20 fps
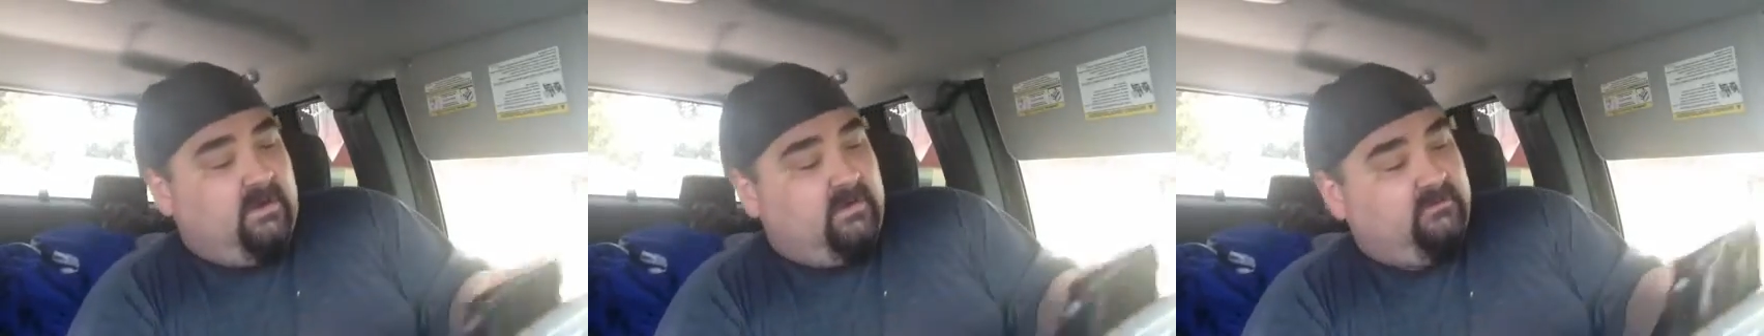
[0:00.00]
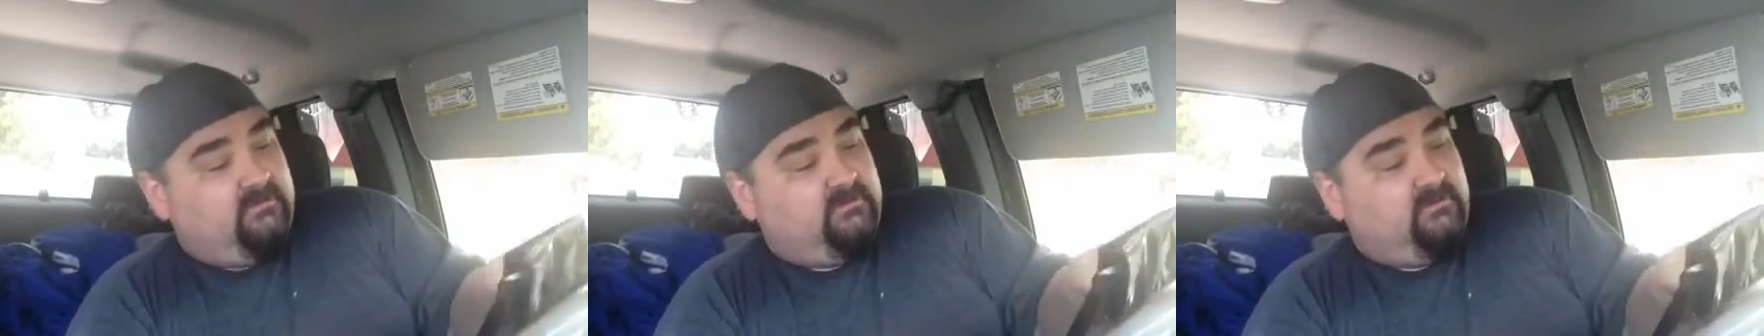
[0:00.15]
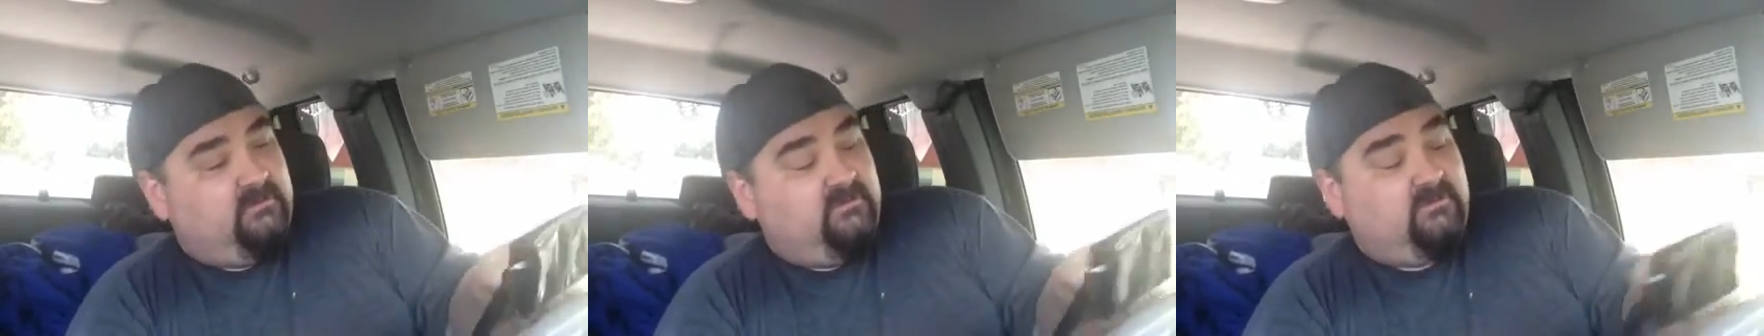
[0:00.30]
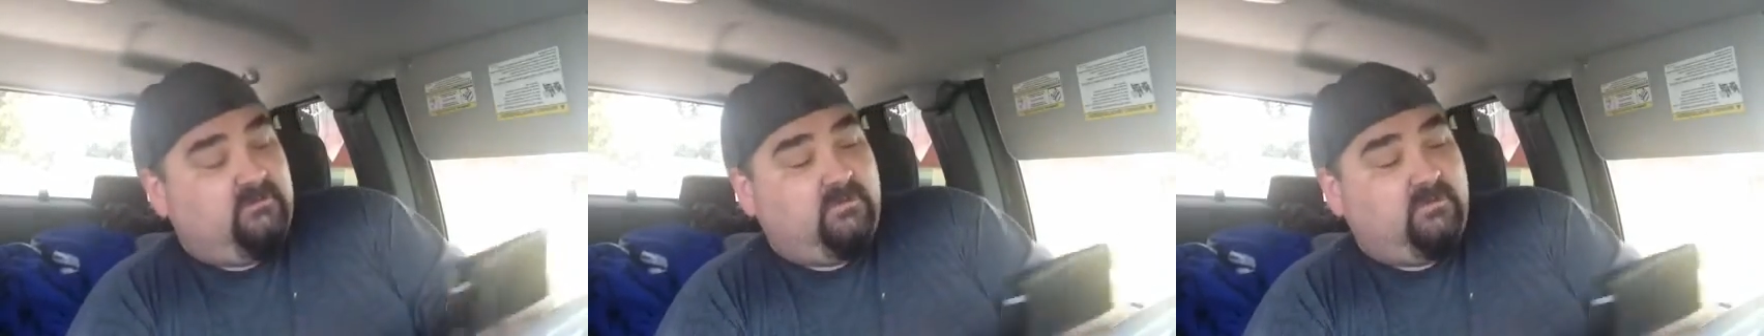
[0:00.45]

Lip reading: out to